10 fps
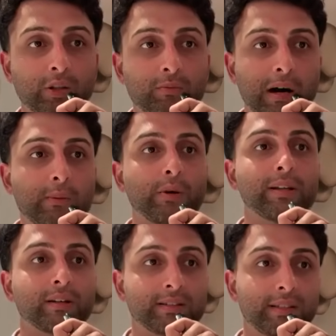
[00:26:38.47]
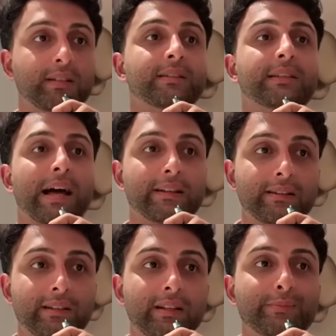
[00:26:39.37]
Yumamo and Garcia are
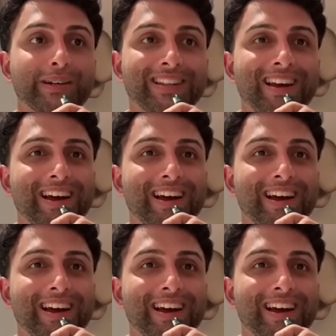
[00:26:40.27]
talented, but